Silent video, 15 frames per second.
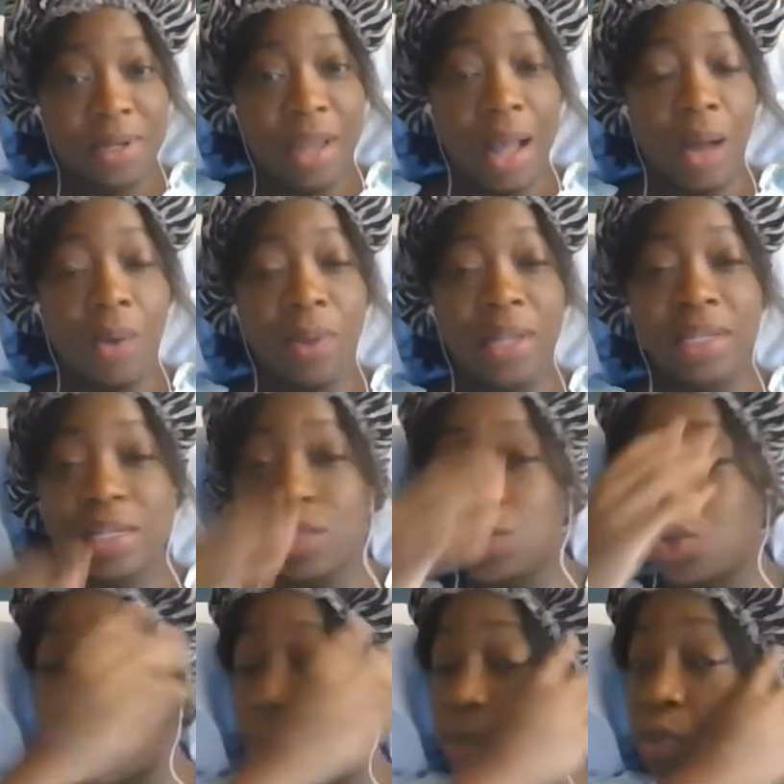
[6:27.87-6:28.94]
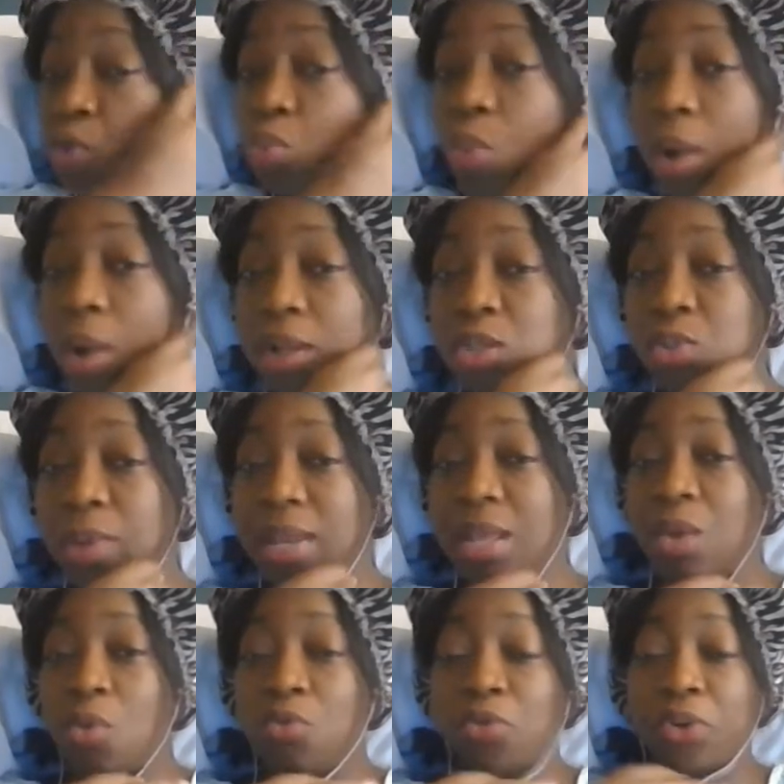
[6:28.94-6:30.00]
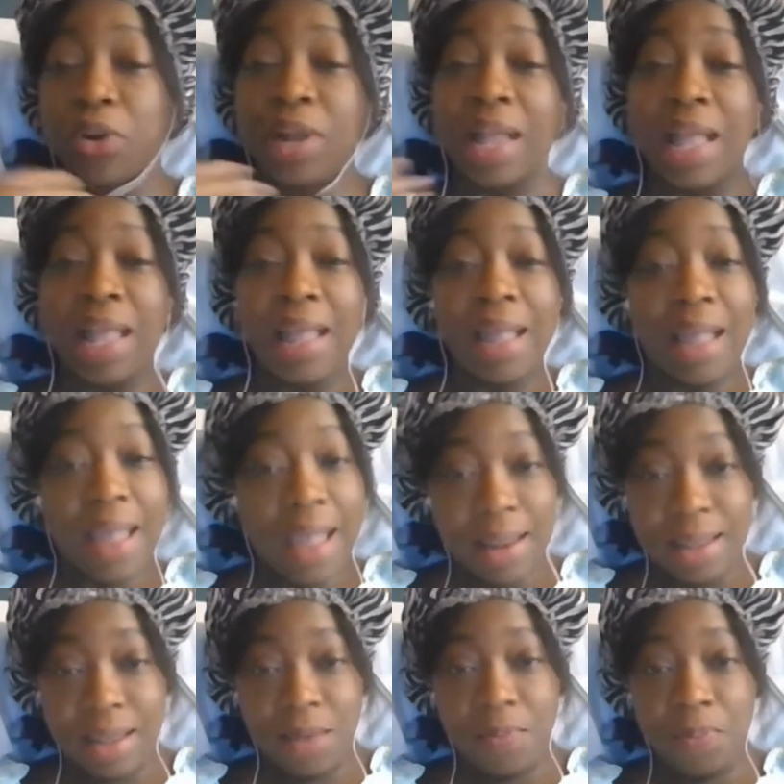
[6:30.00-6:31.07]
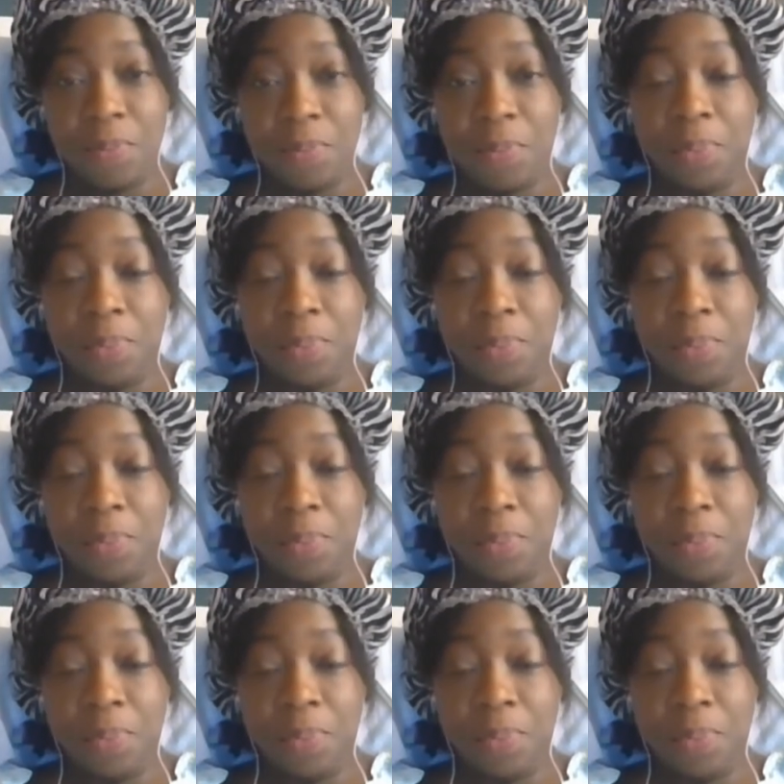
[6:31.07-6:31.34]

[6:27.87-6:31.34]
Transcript: Now, it didn't drop to 120 over 80.